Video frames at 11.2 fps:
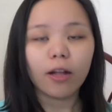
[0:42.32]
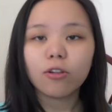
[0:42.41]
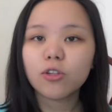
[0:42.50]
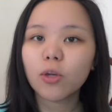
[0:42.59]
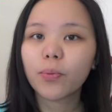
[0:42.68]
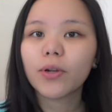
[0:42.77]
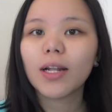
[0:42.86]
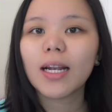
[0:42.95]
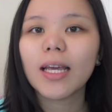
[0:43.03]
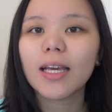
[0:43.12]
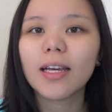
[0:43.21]
I also put a
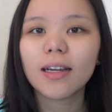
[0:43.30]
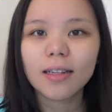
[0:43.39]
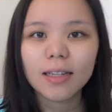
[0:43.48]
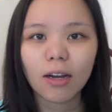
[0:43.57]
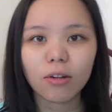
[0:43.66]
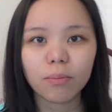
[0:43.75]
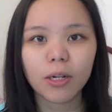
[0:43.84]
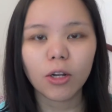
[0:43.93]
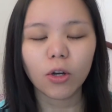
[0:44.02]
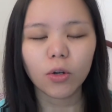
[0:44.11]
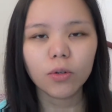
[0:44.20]
link down
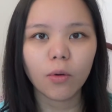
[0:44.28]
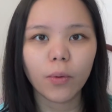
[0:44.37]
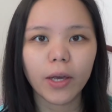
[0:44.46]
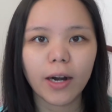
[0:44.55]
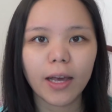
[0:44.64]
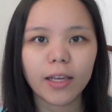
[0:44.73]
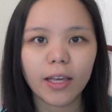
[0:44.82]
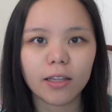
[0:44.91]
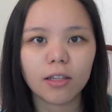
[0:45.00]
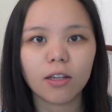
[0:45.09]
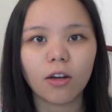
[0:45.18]
below where I
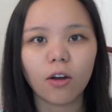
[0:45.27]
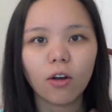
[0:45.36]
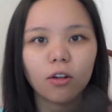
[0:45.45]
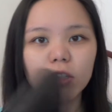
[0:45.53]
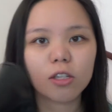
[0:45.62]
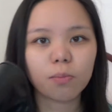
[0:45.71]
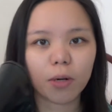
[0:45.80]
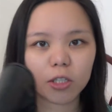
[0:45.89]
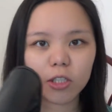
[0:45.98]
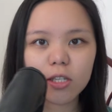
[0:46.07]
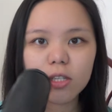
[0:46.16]
get all these
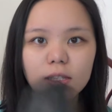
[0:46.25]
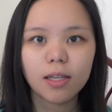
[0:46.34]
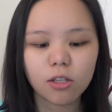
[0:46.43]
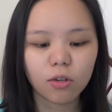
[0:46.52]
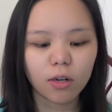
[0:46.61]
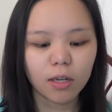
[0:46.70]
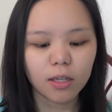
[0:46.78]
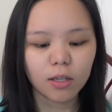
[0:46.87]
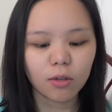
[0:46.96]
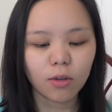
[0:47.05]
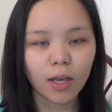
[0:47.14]
brushes so that
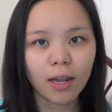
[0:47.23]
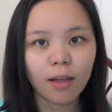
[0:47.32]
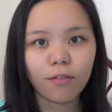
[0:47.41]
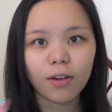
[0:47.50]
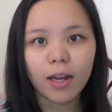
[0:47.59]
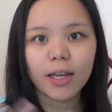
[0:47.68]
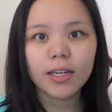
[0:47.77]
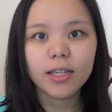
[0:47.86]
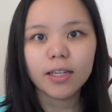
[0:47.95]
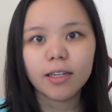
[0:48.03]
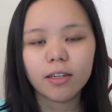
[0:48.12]
you can have an
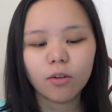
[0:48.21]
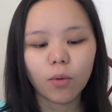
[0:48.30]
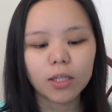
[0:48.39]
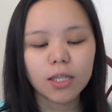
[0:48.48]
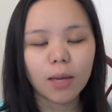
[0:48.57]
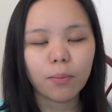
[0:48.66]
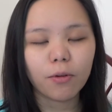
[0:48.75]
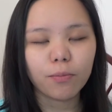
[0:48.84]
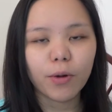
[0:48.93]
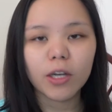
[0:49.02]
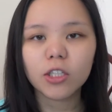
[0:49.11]
idea what type of
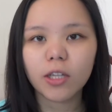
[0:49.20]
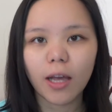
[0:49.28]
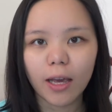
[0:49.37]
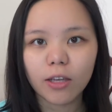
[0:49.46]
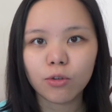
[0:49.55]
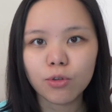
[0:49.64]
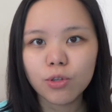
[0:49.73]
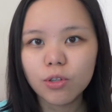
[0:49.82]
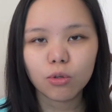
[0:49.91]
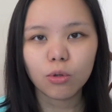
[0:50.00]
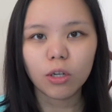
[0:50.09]
brush I
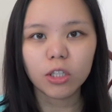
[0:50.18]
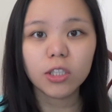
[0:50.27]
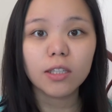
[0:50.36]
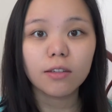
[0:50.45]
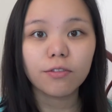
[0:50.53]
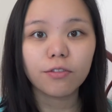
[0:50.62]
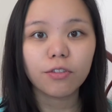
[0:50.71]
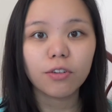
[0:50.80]
use to achieve